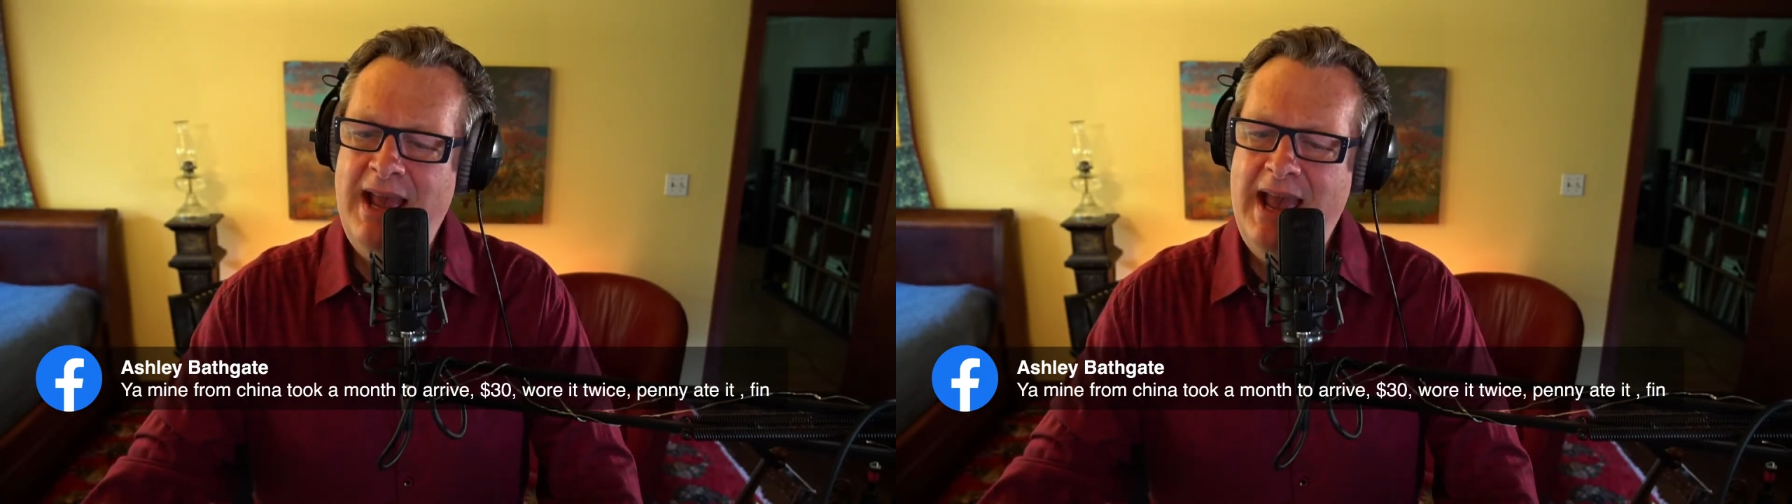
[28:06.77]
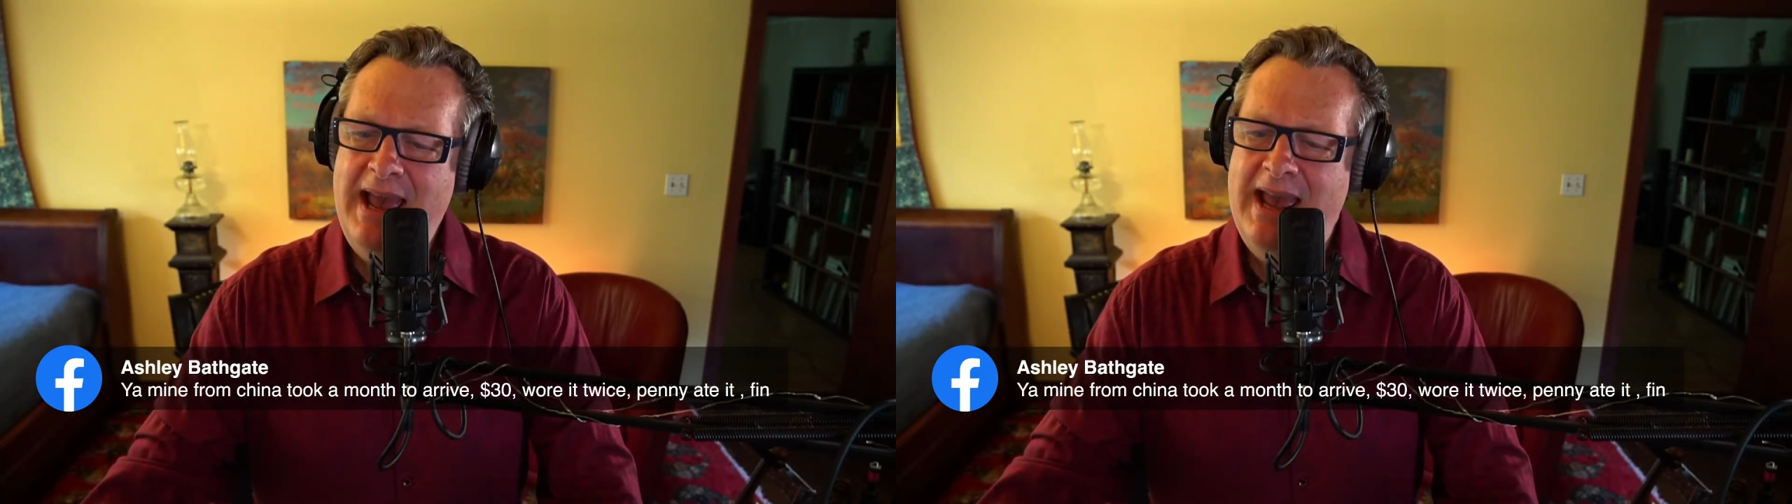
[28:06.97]

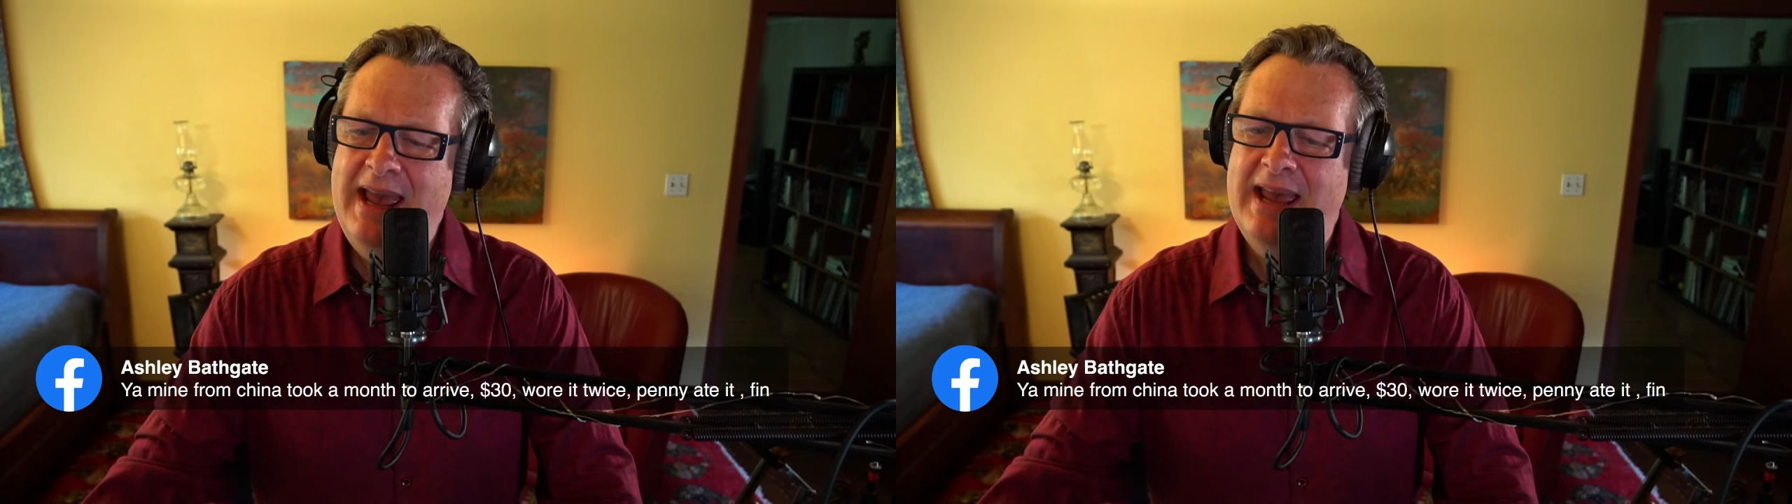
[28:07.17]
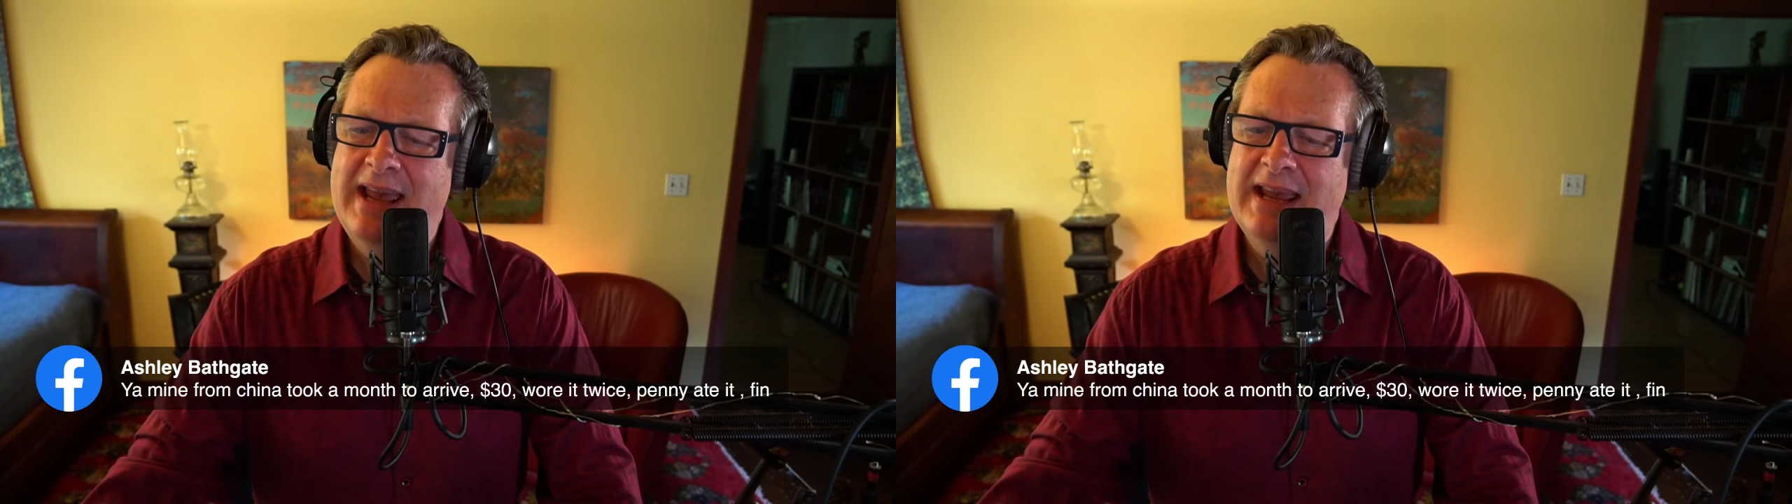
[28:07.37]

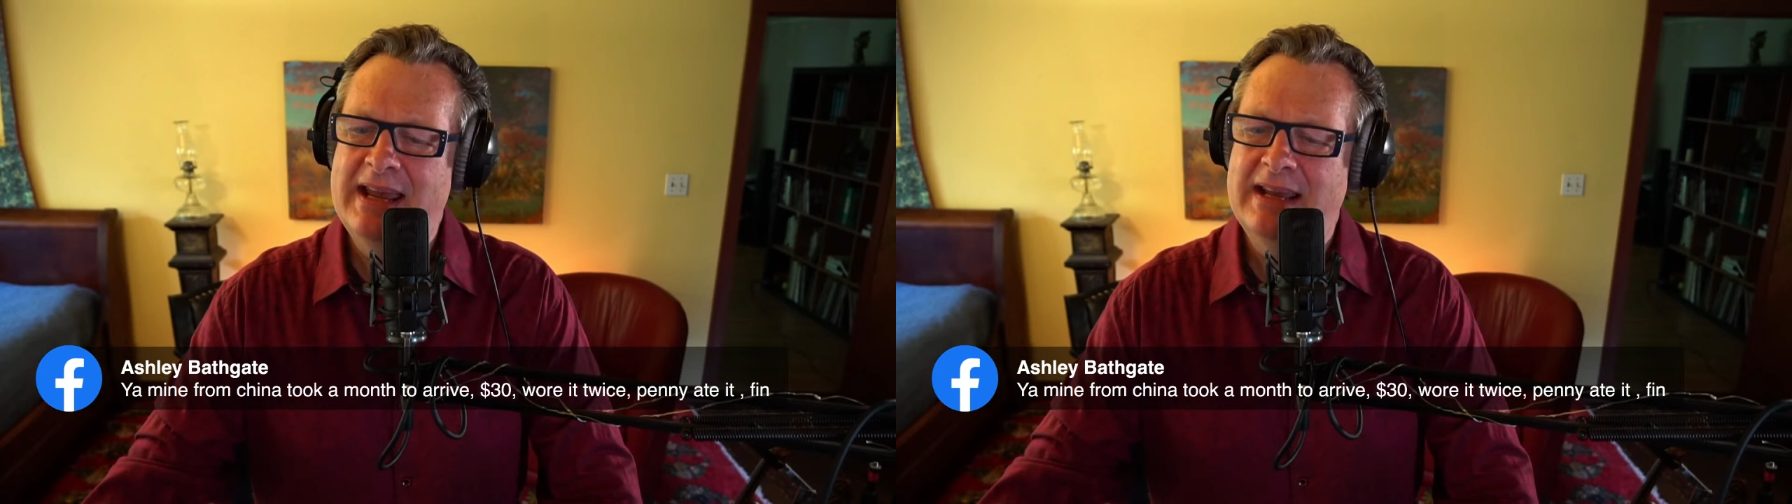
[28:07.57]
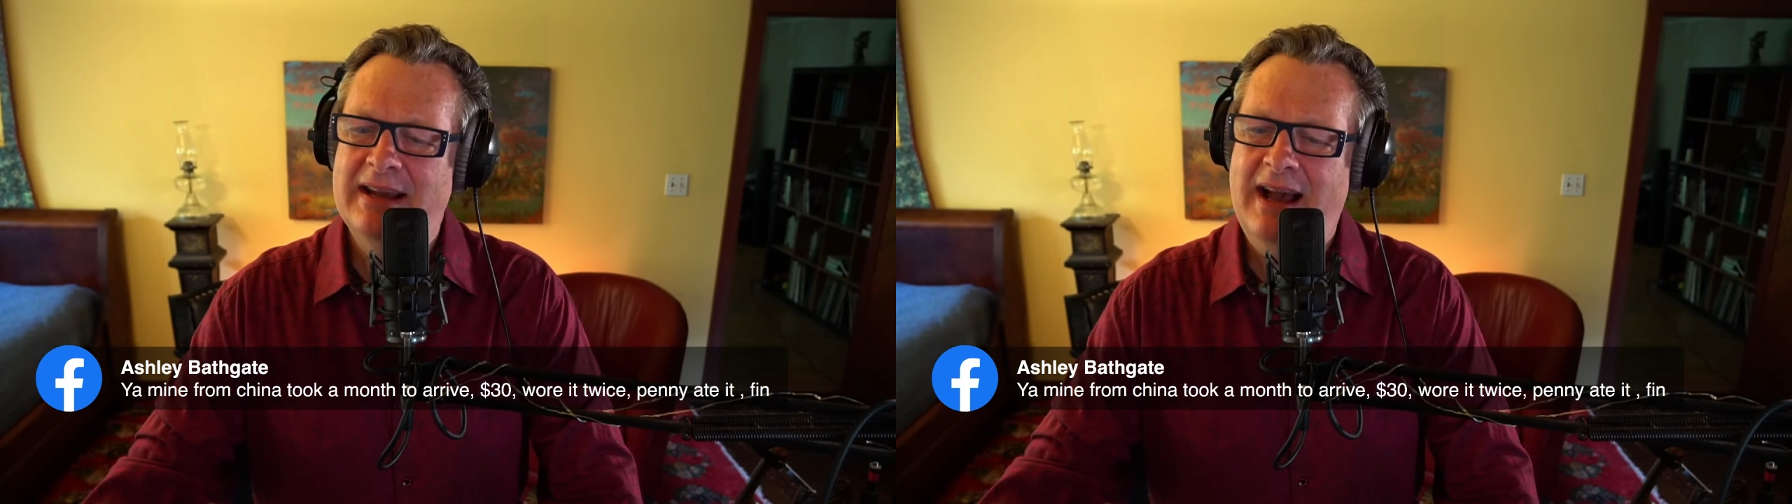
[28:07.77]

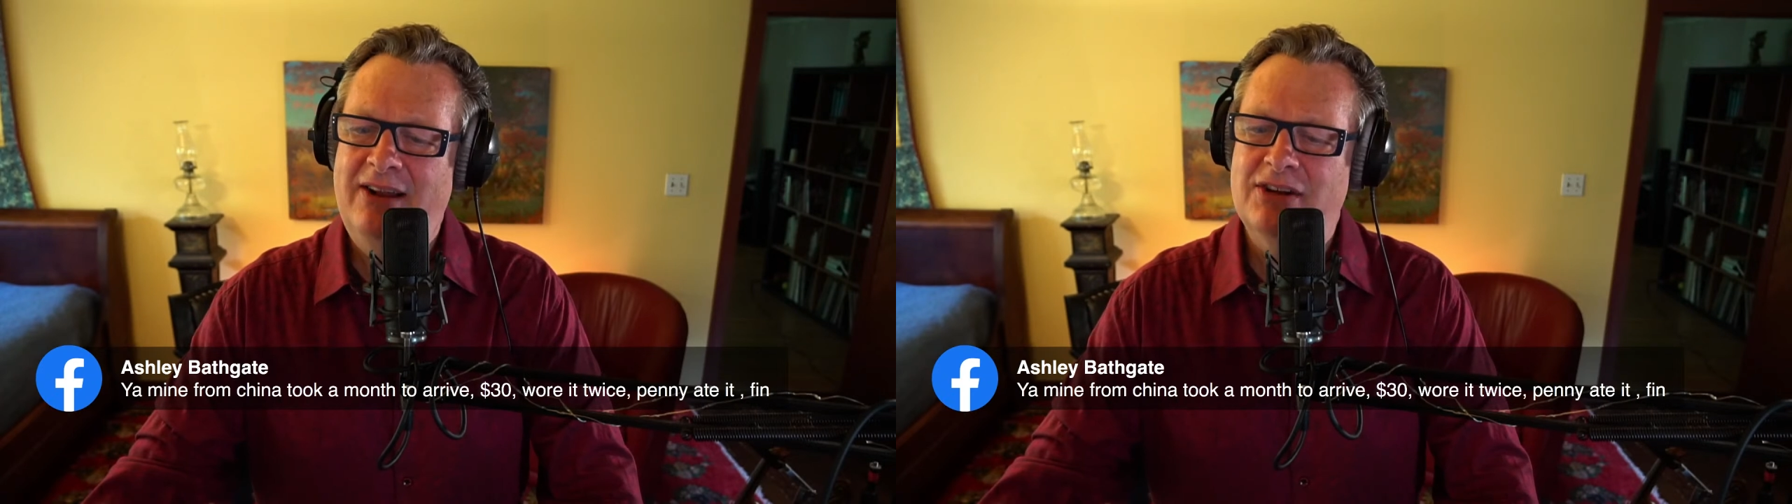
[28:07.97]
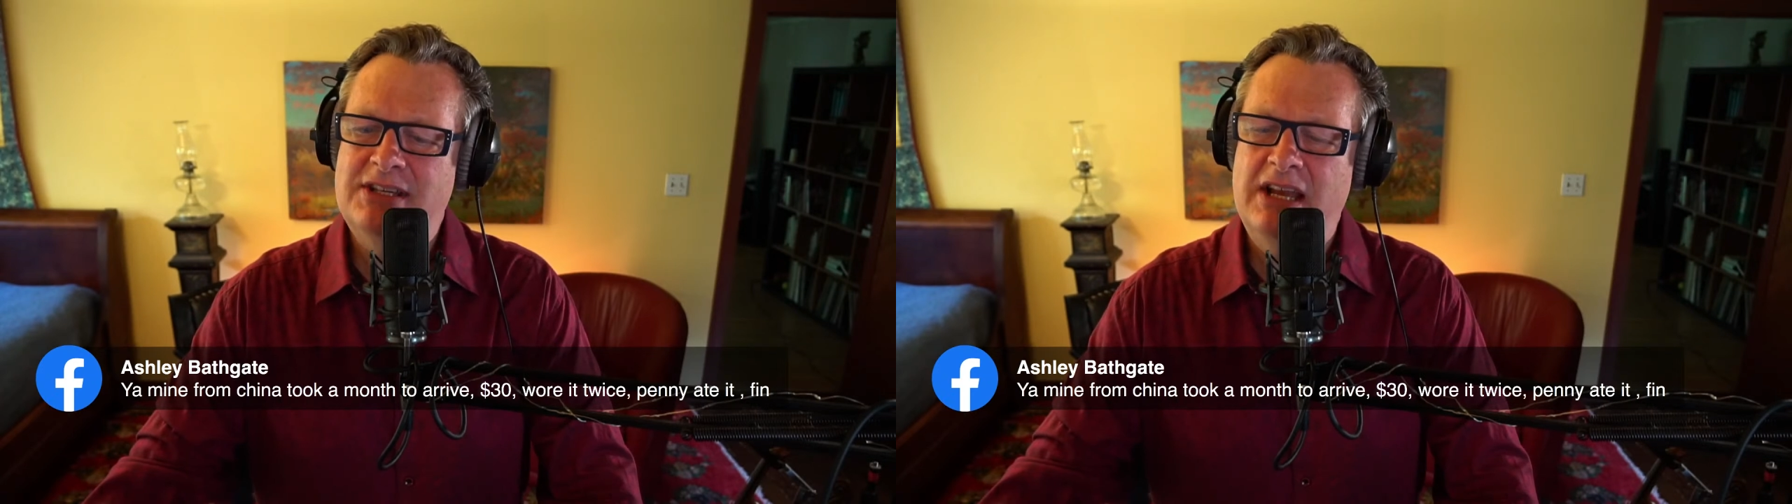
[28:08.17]
hey, I
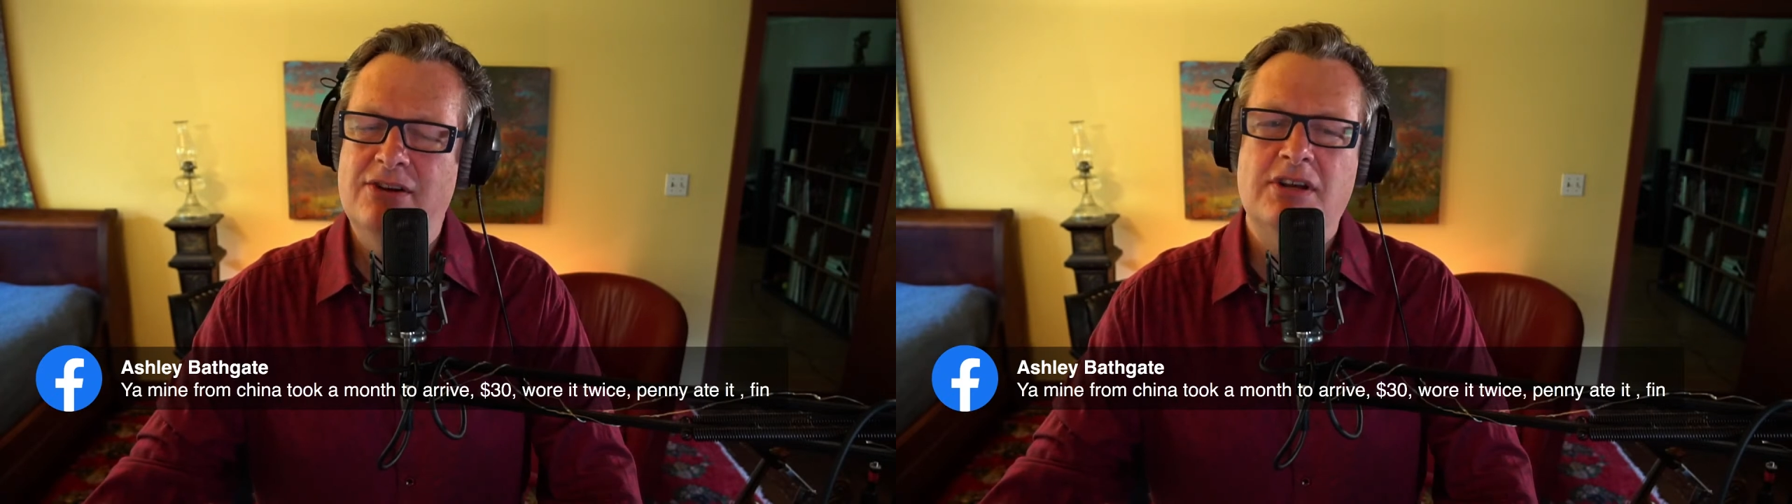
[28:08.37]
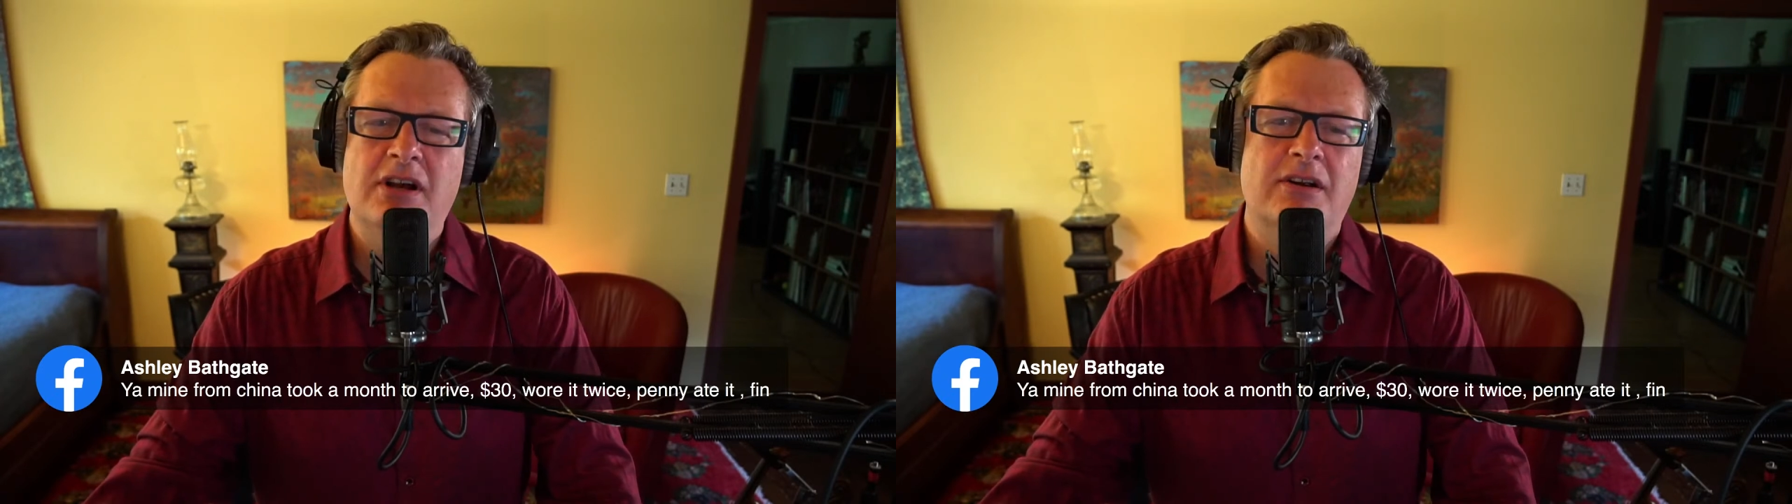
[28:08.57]
look 10
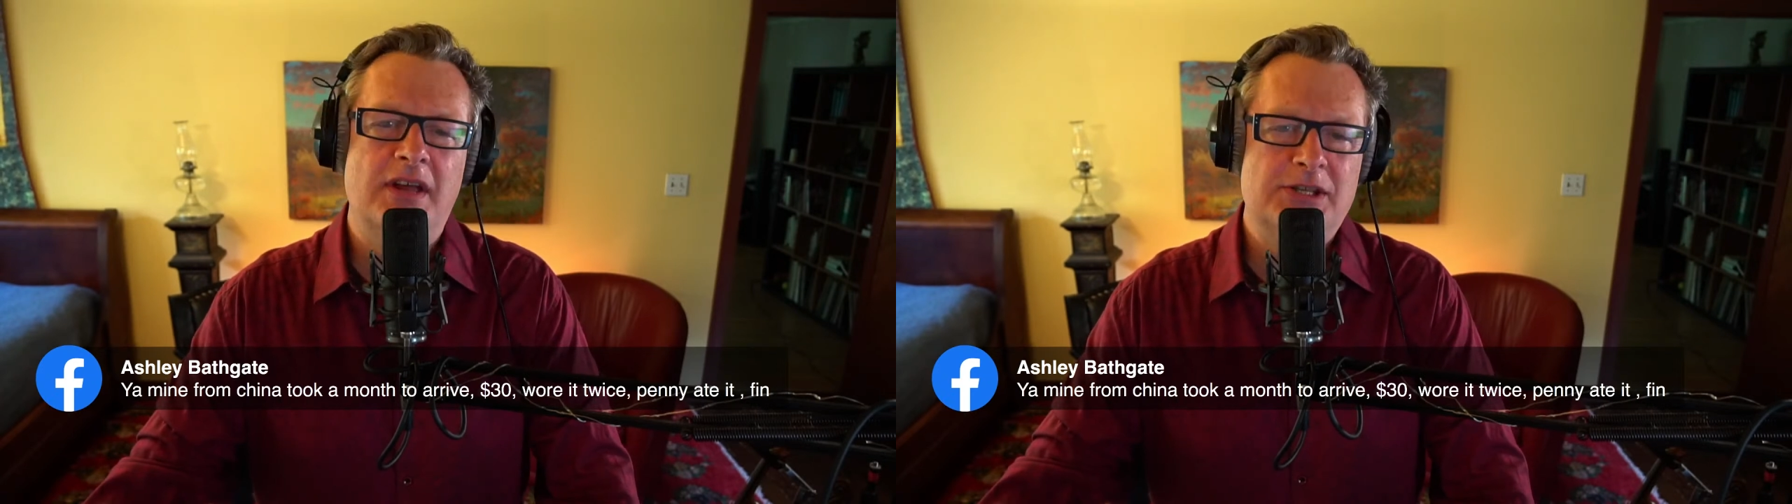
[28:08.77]
years younger.